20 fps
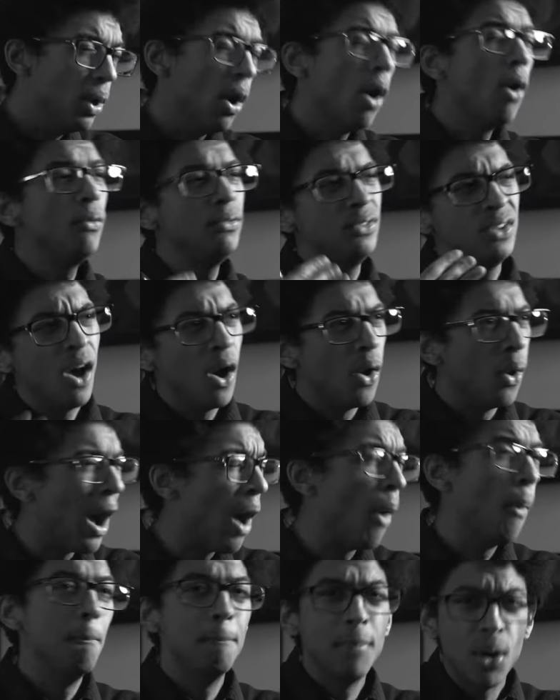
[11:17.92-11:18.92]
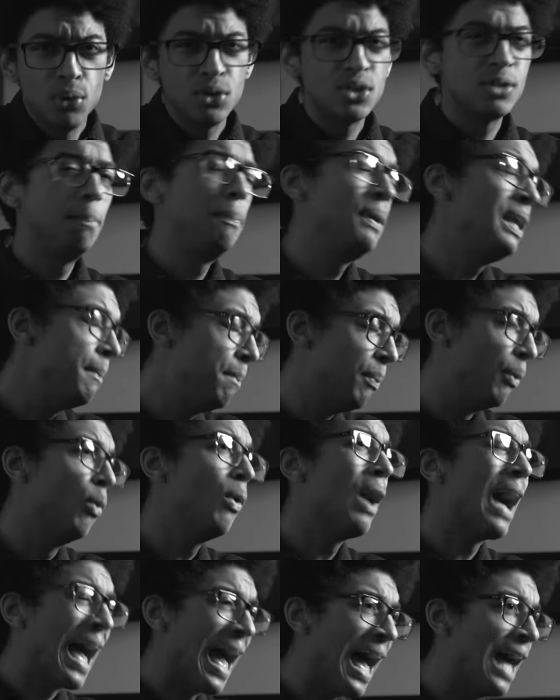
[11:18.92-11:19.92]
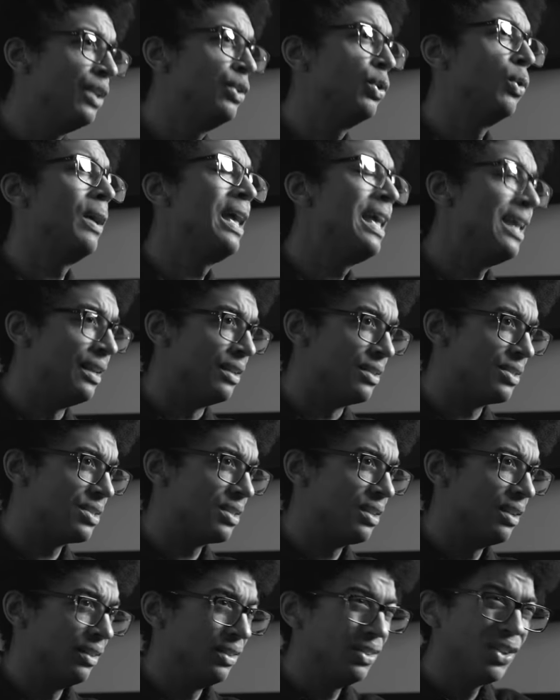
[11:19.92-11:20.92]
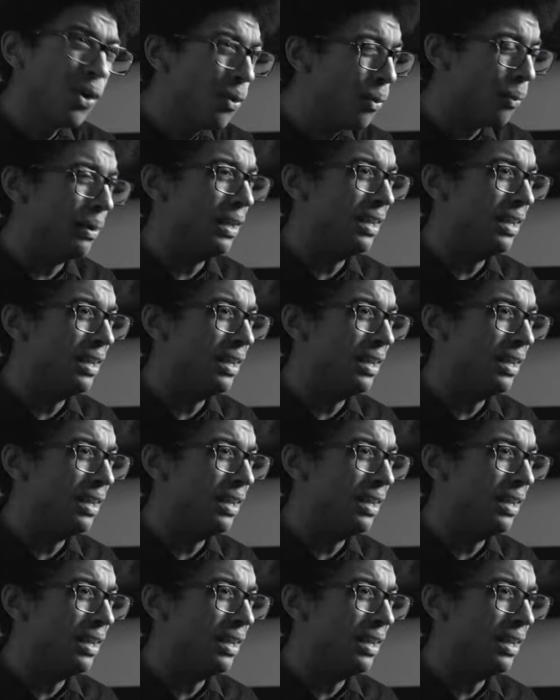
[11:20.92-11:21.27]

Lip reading: We all know how most people handle inks, don't